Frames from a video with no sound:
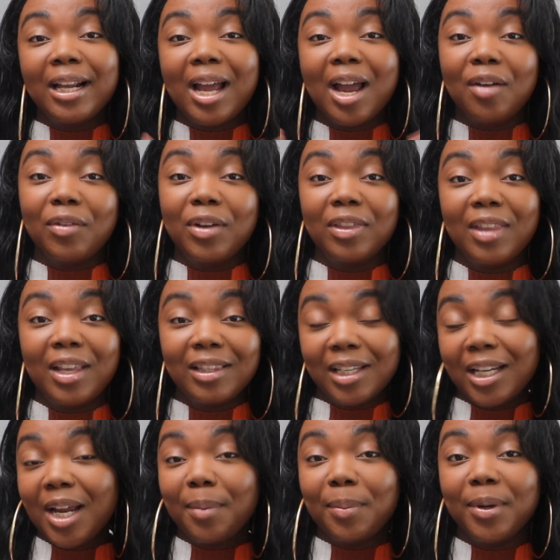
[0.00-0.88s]
everything
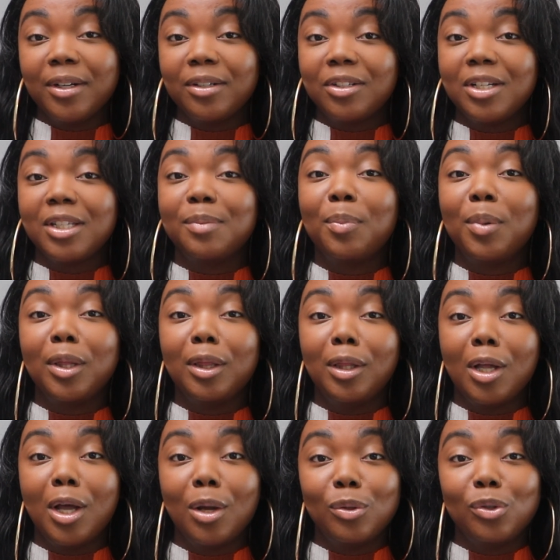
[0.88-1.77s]
that I purchased
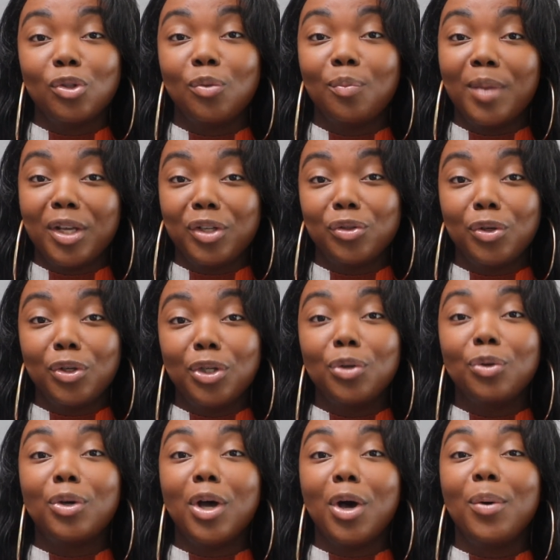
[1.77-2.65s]
below, so make sure
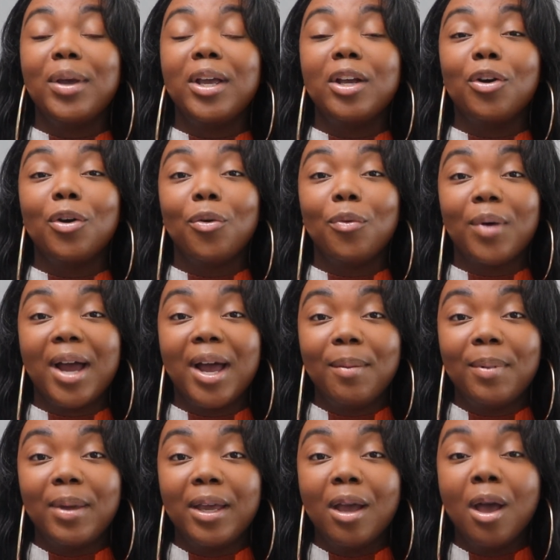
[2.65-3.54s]
you go and
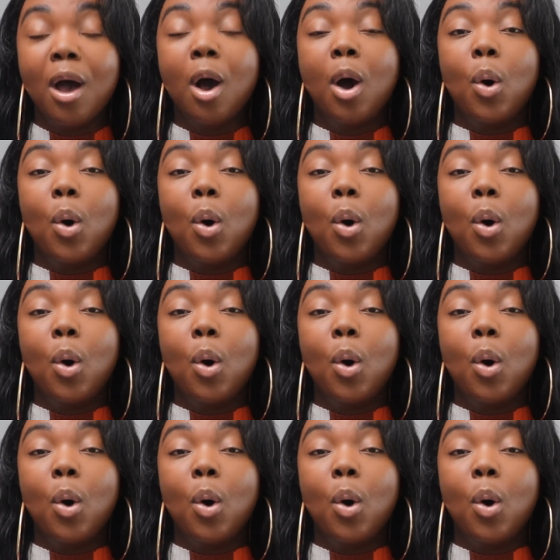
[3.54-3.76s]
grab it